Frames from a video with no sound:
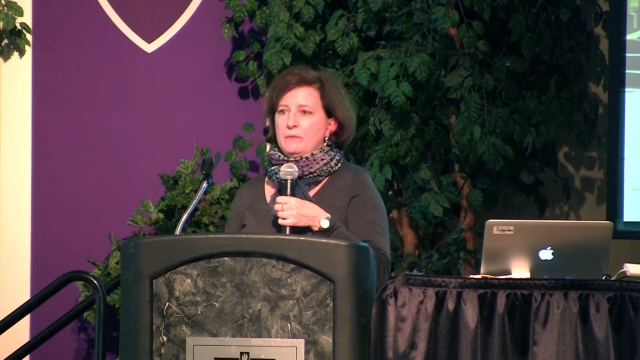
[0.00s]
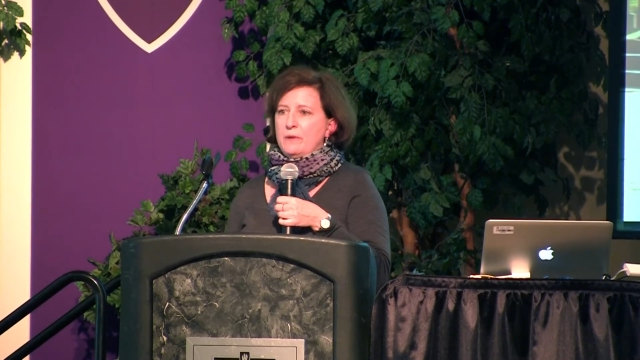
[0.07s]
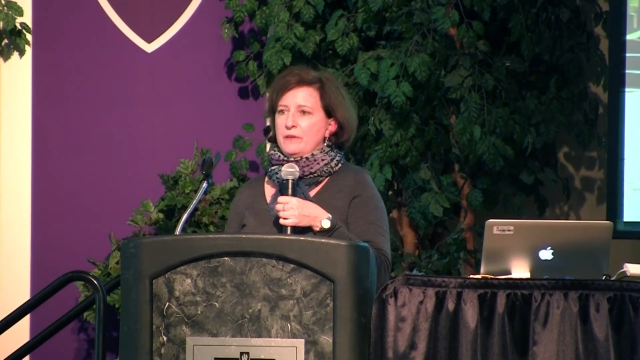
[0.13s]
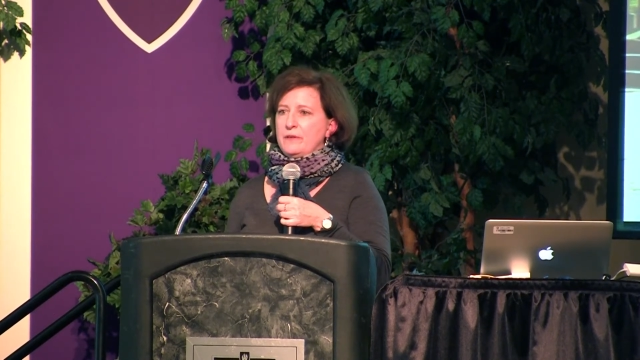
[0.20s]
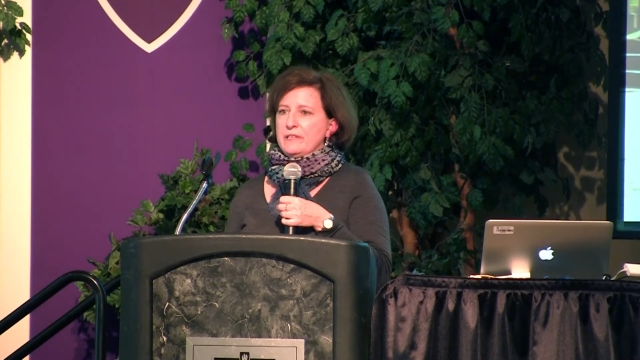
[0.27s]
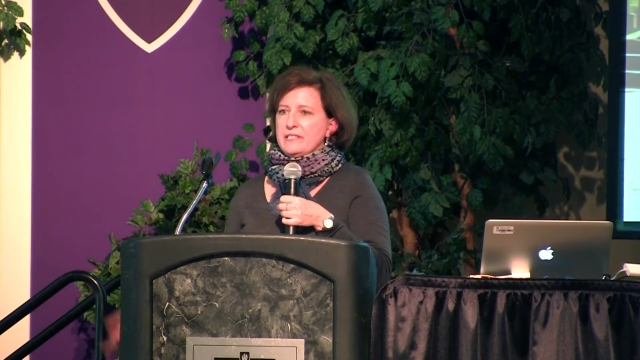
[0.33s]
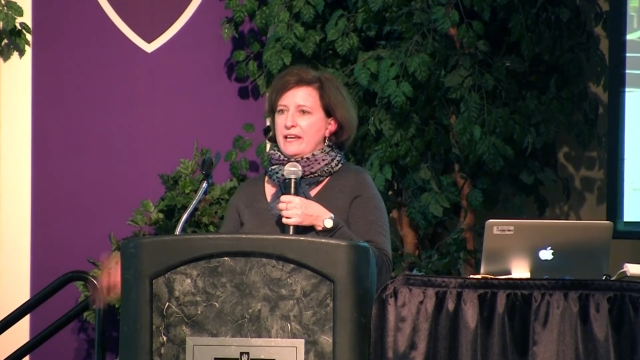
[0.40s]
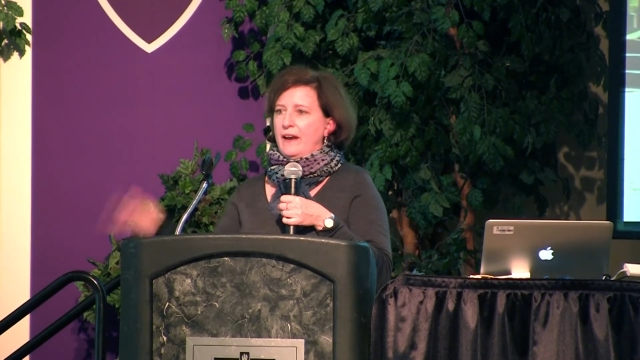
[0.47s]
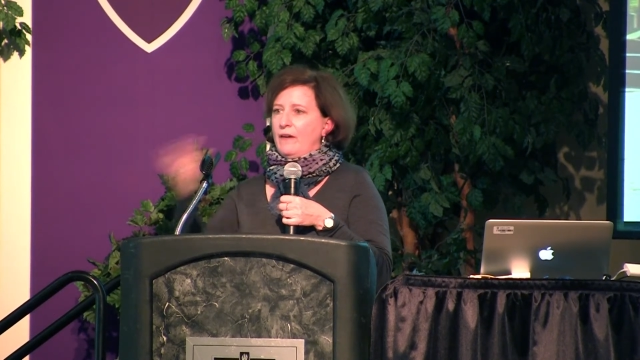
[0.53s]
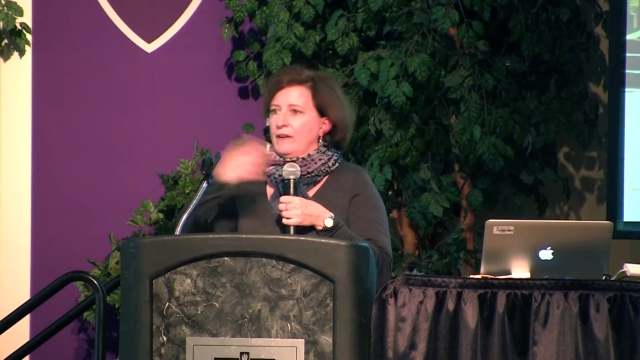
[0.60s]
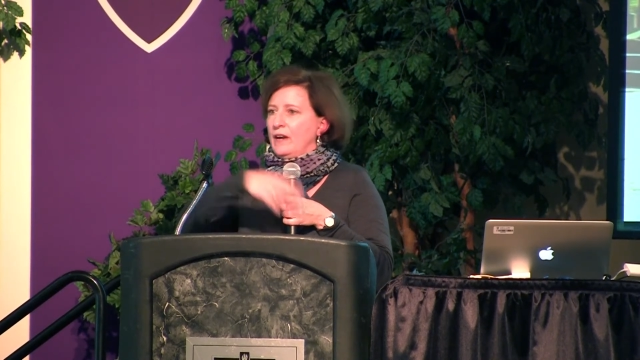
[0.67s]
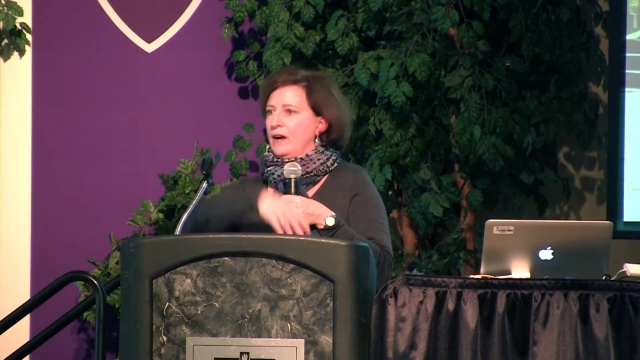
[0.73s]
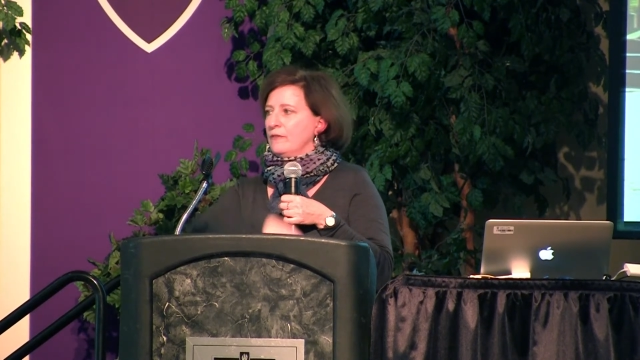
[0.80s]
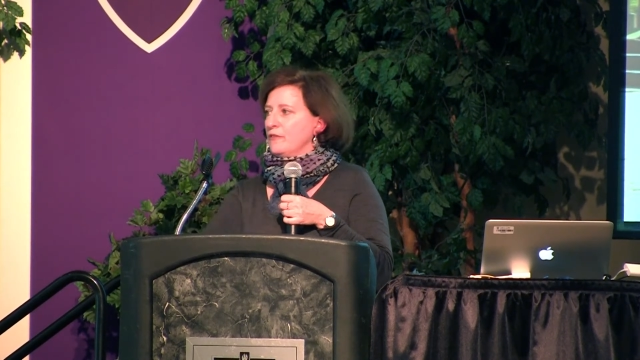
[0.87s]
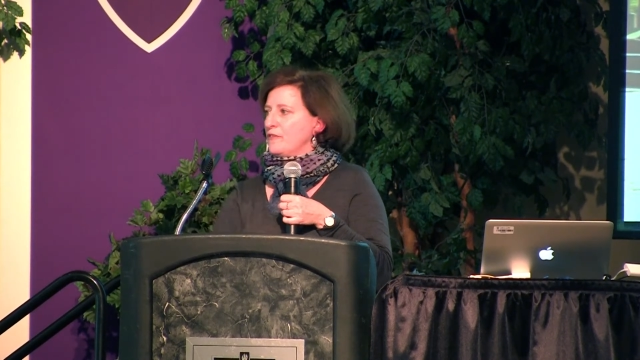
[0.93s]
whether it's
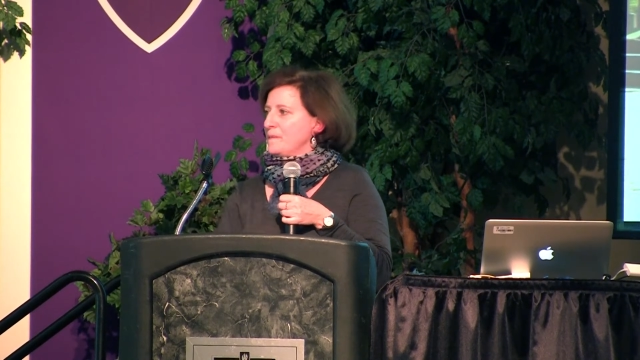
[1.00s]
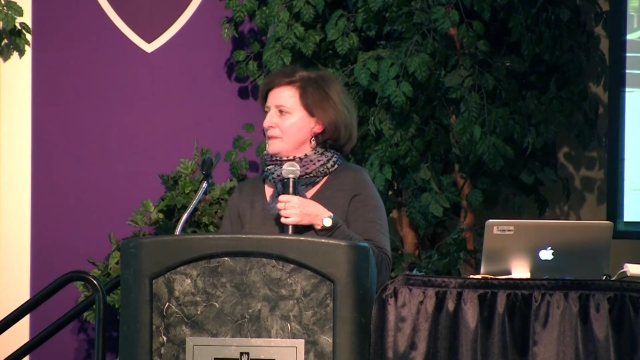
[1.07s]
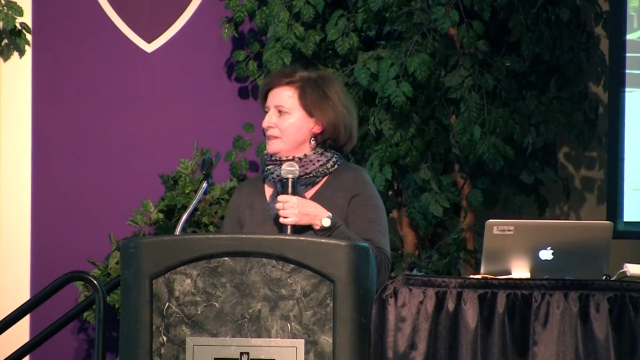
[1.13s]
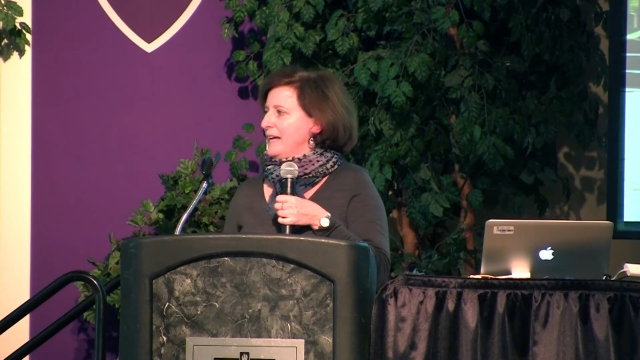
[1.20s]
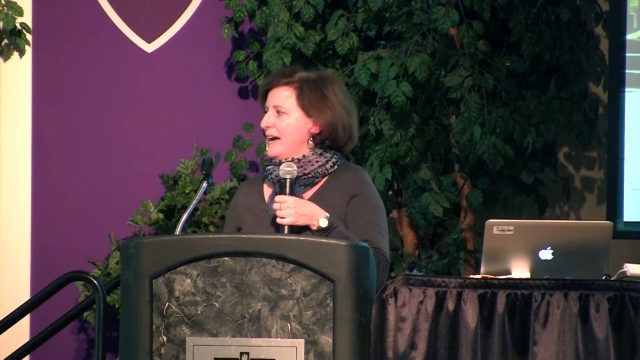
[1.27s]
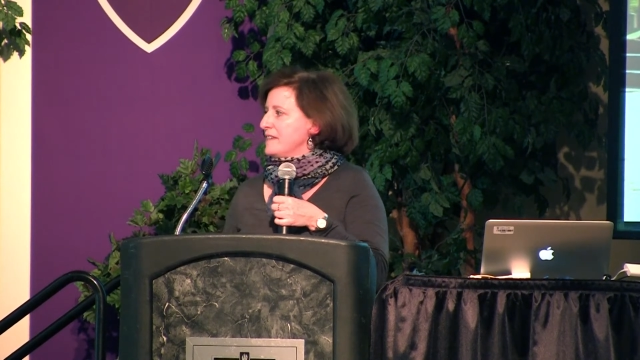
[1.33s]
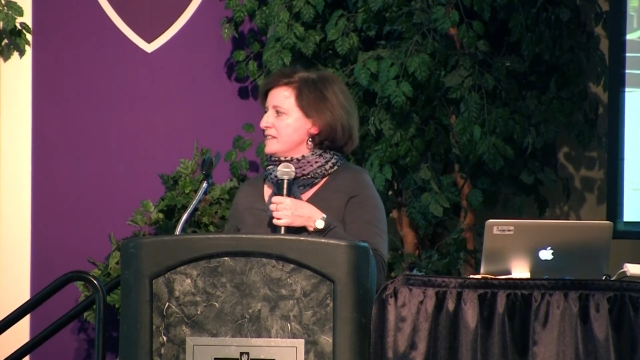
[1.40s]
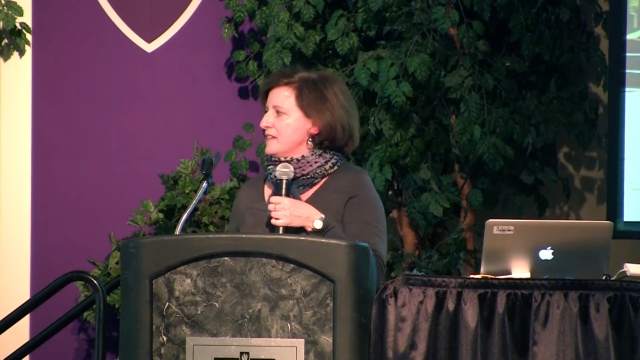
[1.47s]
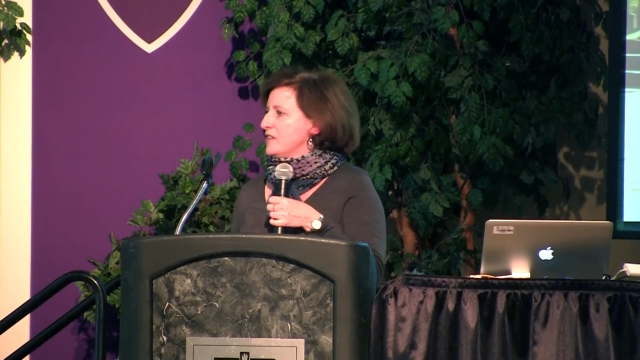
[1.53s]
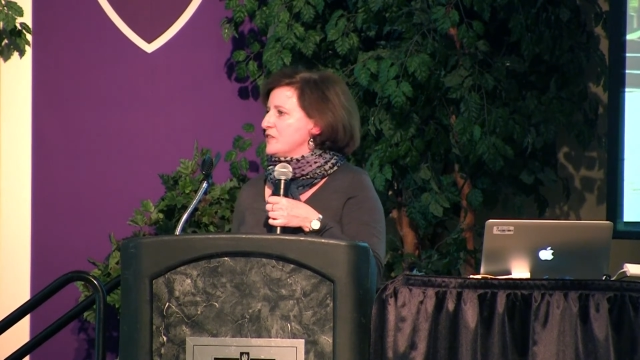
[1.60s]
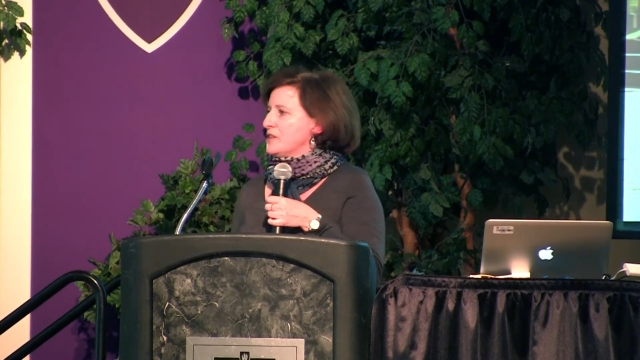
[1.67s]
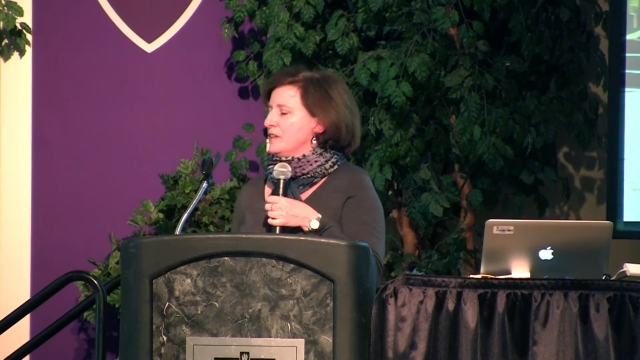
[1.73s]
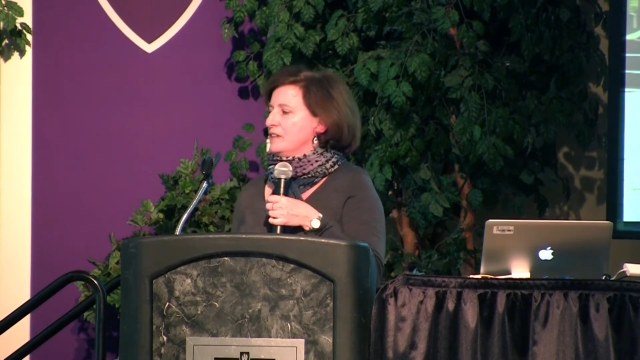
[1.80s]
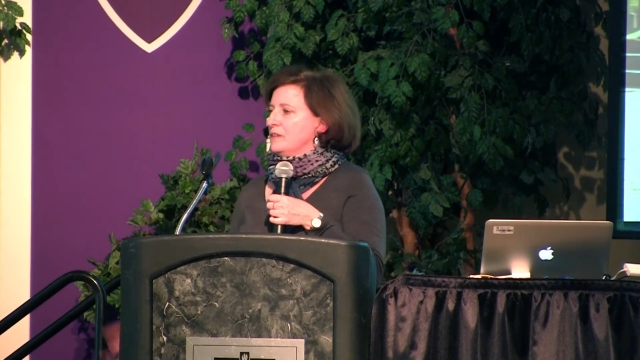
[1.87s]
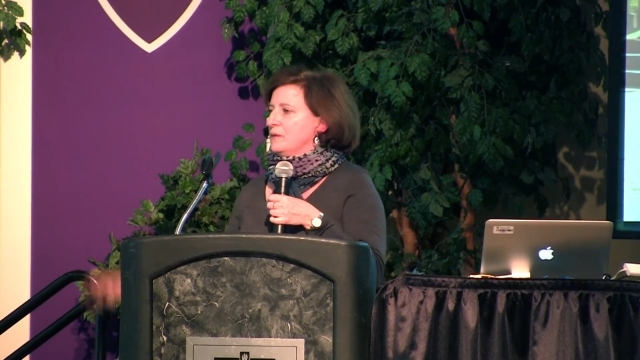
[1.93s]
carryover from the last
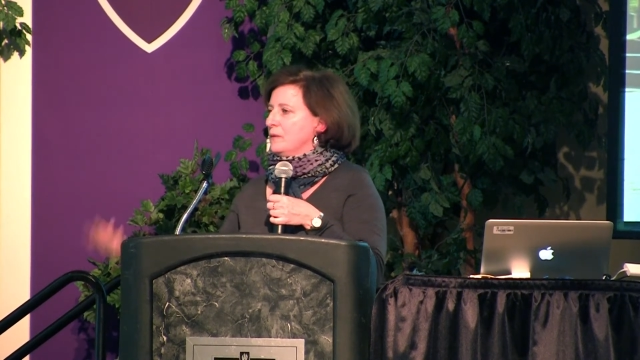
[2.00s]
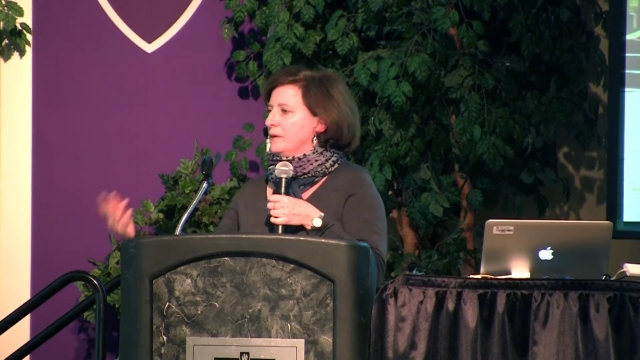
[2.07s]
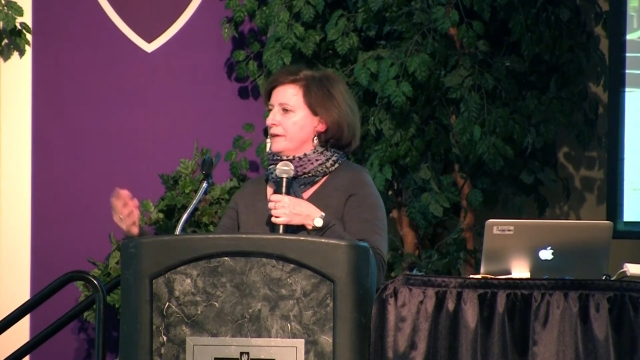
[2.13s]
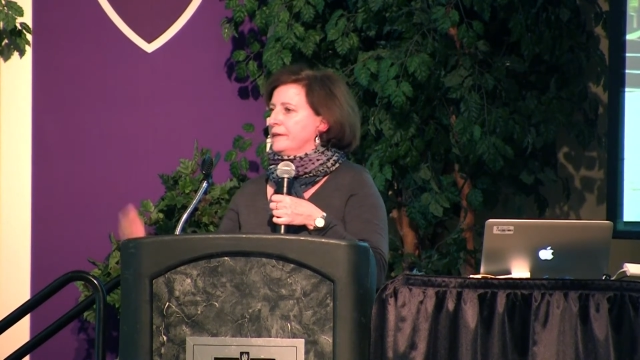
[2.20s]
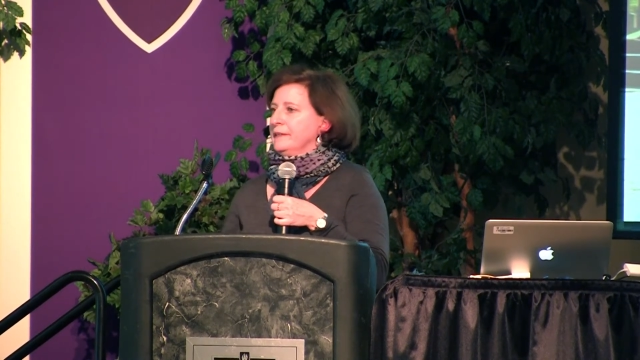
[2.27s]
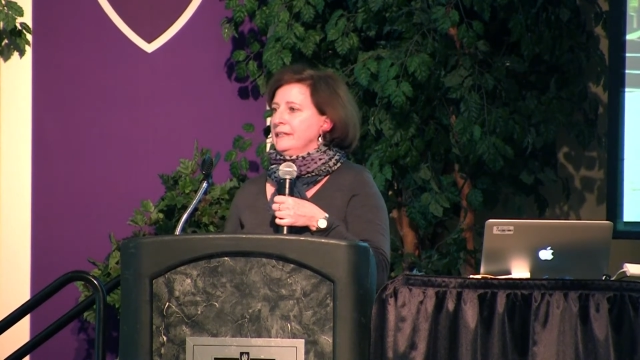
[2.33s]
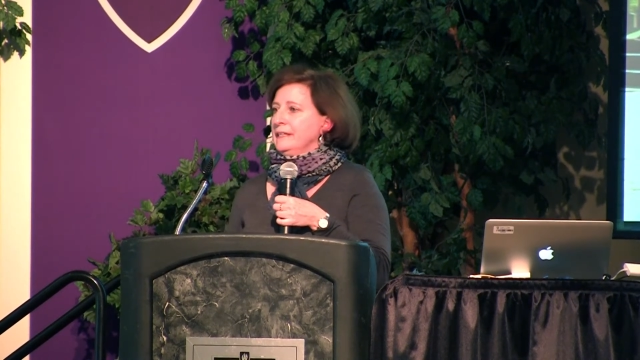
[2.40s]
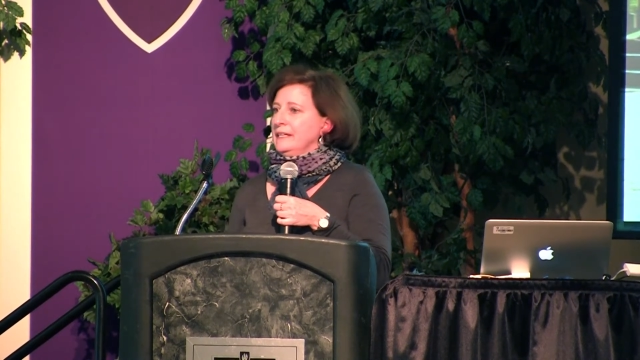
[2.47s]
session or